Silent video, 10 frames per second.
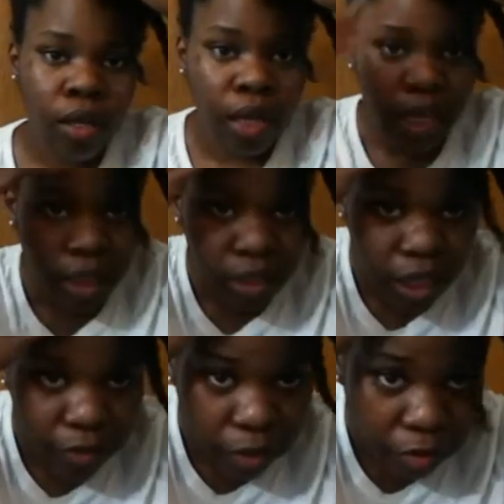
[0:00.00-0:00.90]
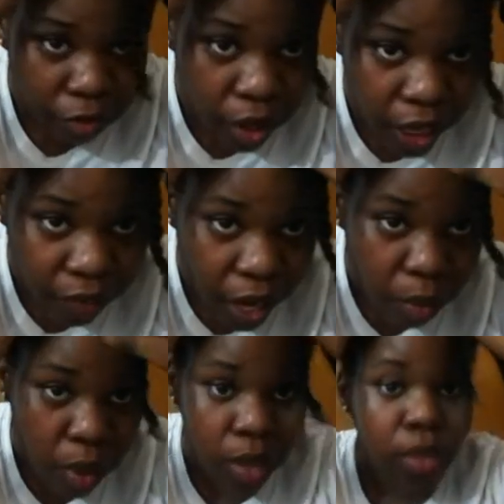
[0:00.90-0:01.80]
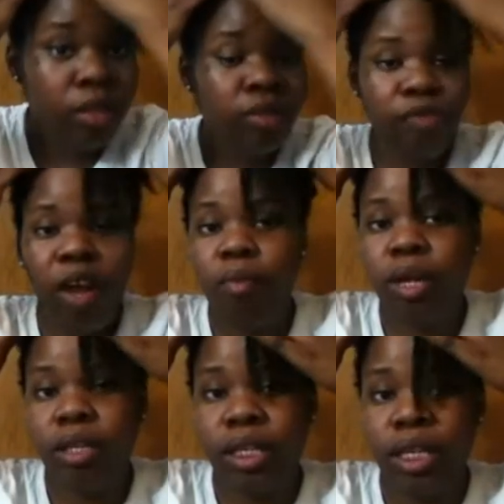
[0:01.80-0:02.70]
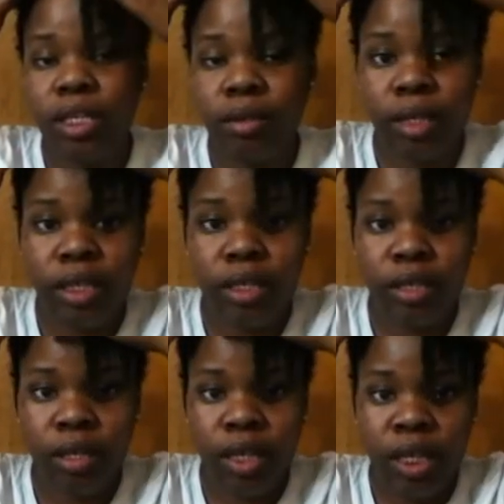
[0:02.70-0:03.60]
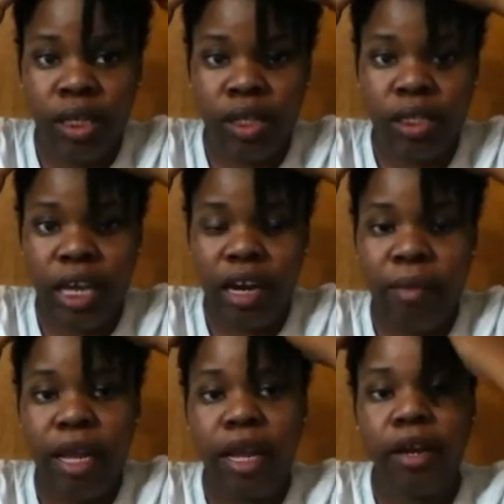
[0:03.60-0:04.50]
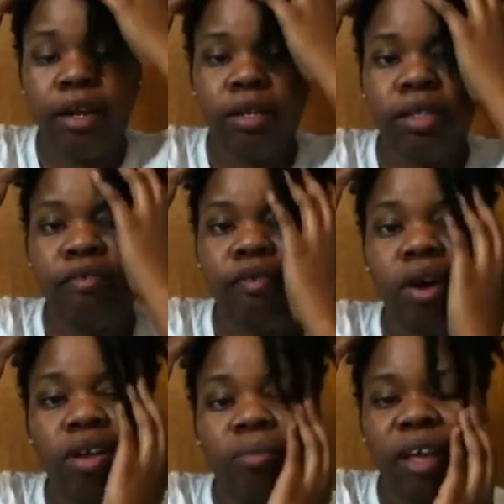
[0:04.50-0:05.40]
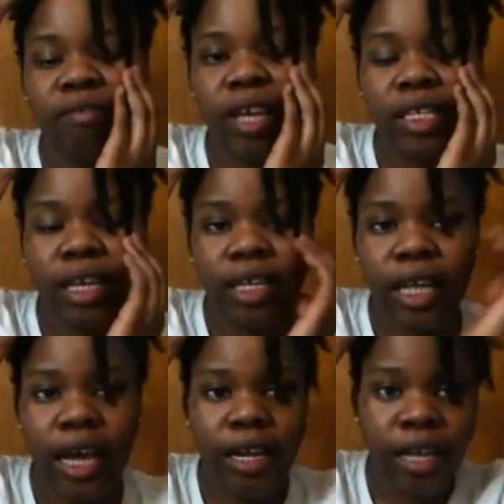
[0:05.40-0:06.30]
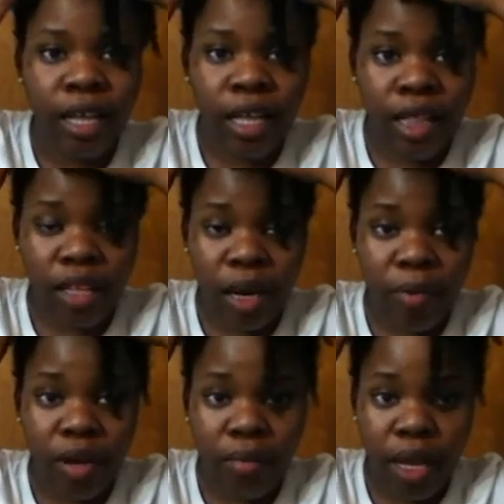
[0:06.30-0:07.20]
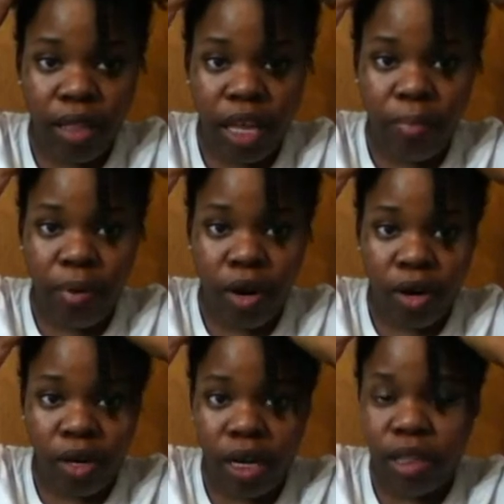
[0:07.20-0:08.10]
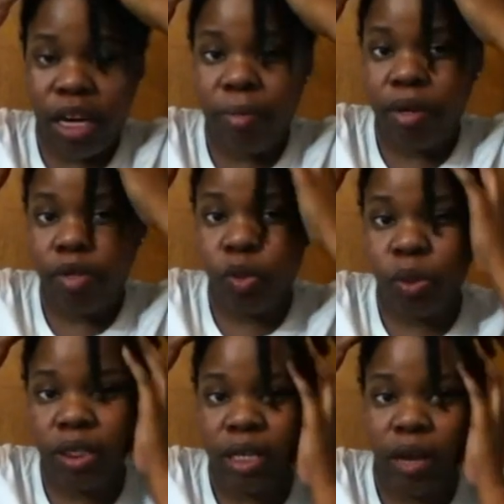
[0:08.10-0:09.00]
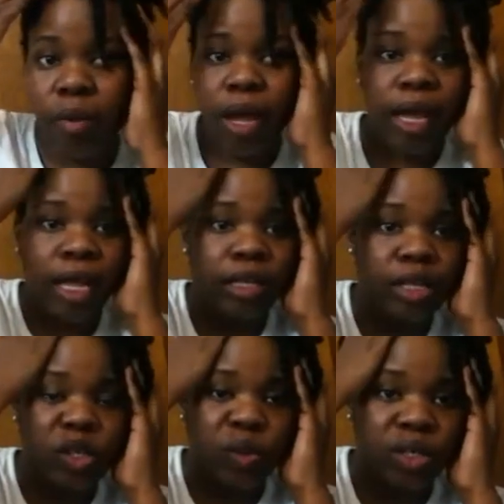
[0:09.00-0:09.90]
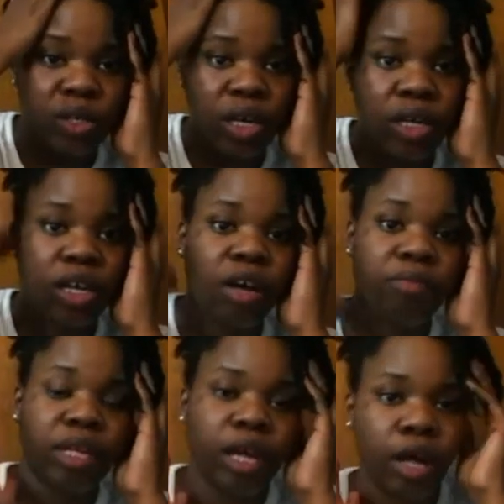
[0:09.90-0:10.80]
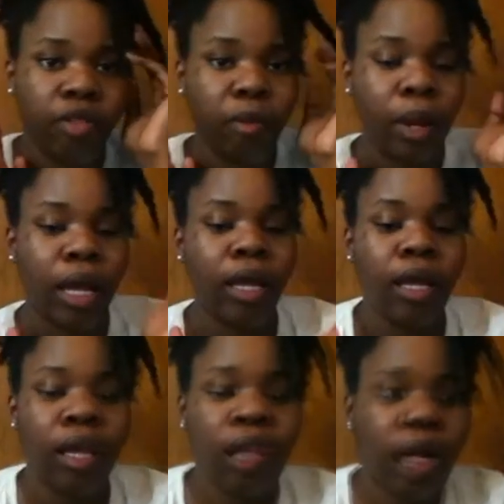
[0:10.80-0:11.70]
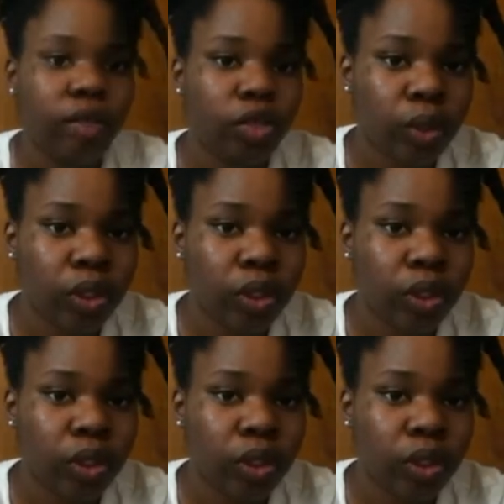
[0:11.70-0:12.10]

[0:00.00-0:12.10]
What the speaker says: like let's say for the front, if I want this side of my hair to fall on my face like that, then I'm going to make that part and then I'm going to twist that way, and these twists are going to come the other way. I mean, trying to